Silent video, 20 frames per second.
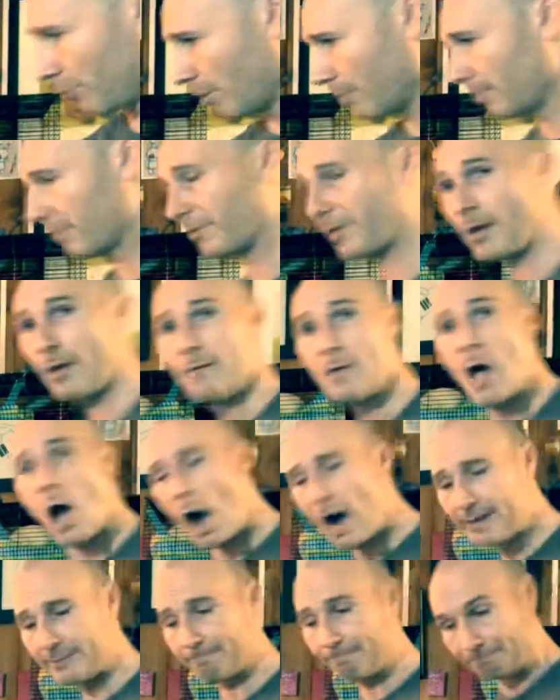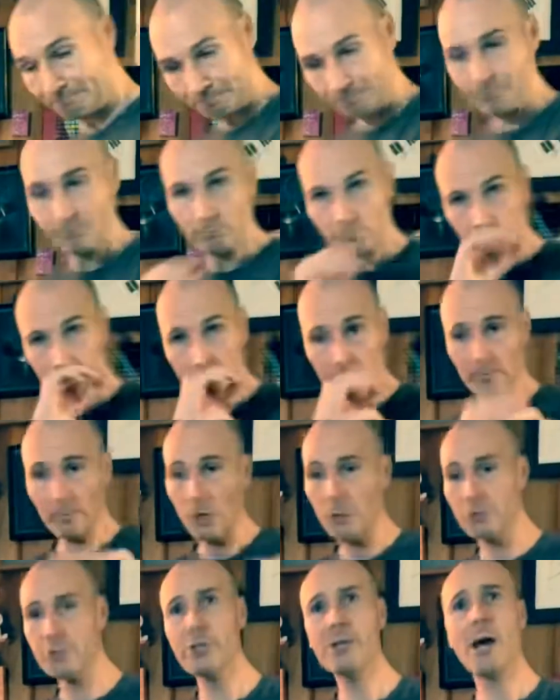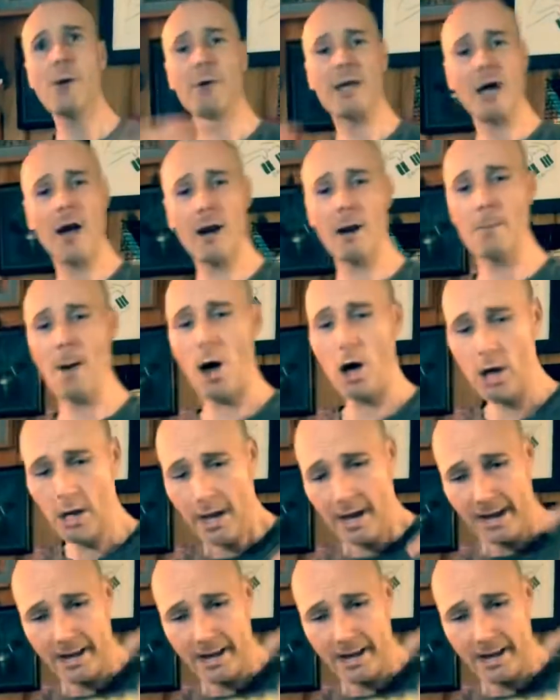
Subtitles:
throw them over there. All right. So now we got them all.